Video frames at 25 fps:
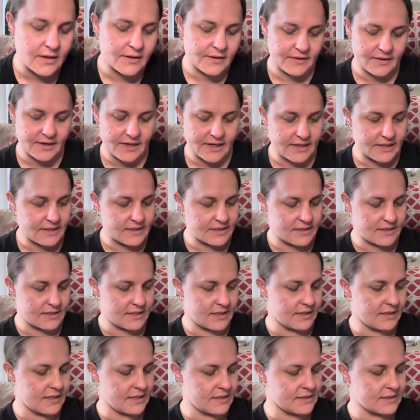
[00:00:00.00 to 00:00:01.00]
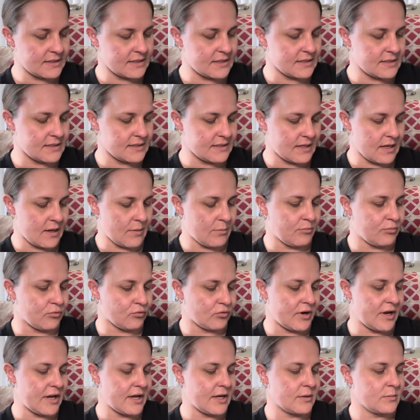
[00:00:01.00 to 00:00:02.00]
this. This is
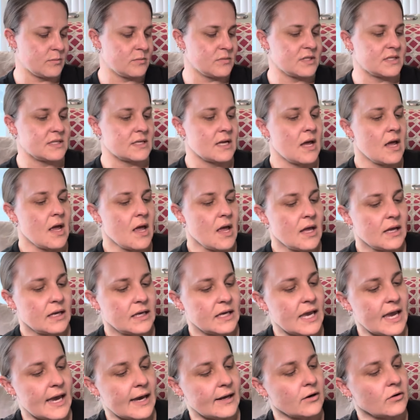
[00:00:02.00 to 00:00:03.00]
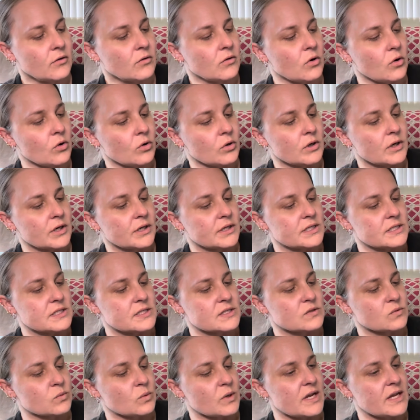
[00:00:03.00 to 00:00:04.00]
Brim's Kettle Corn
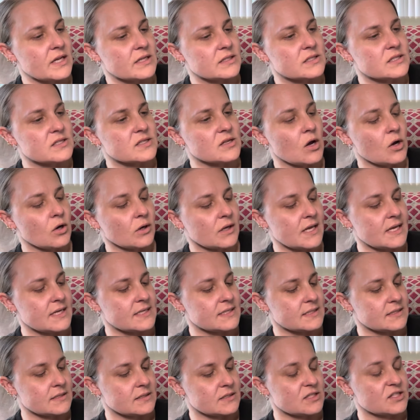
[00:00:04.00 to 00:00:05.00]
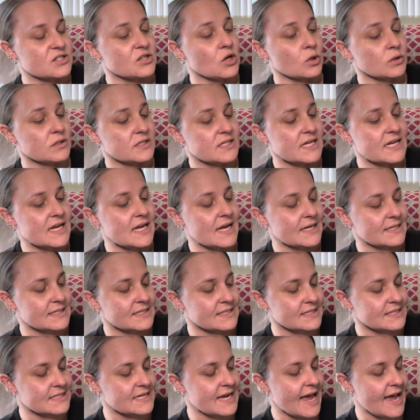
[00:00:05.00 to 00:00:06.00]
Sweet and Salty
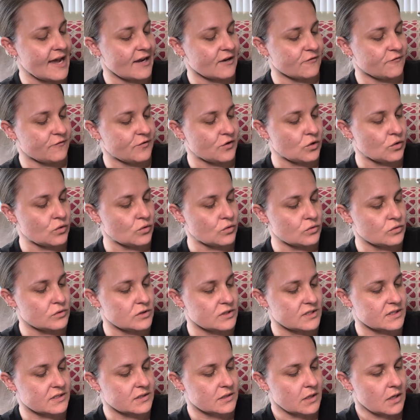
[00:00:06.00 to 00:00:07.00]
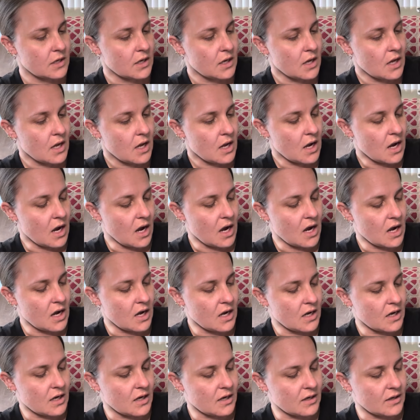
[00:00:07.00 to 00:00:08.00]
Snack Foods,
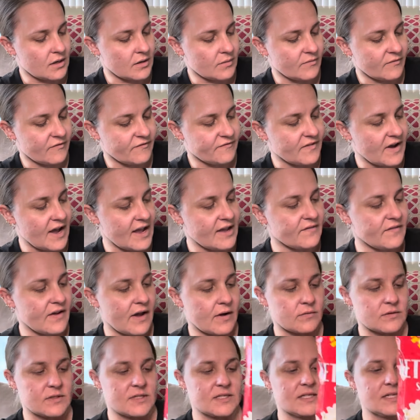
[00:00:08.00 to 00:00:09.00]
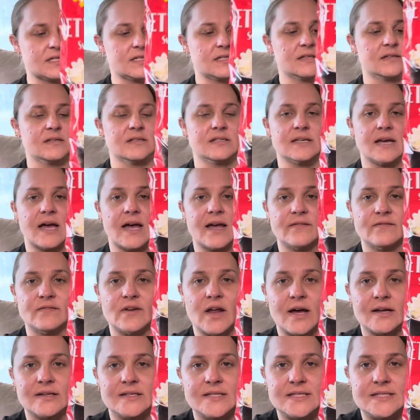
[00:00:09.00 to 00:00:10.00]
5 ounces. I've
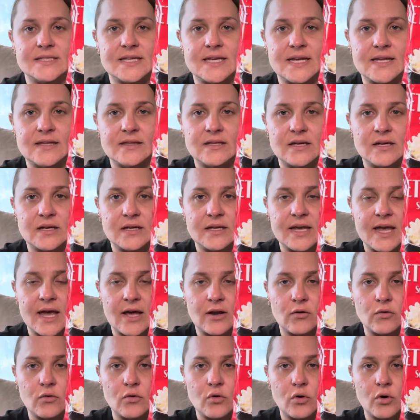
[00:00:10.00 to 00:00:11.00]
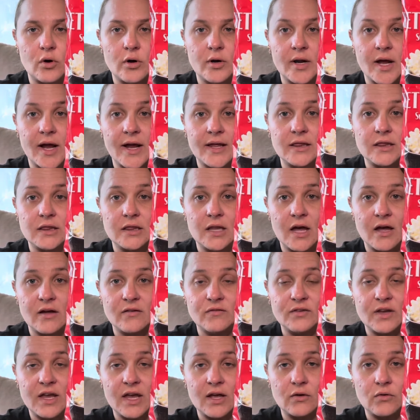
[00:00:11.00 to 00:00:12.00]
not seen the kettle corn. I
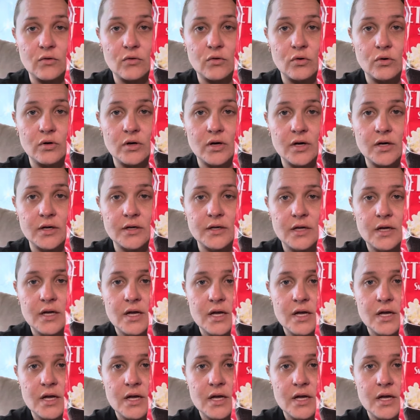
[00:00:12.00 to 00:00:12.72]
love kettle corn.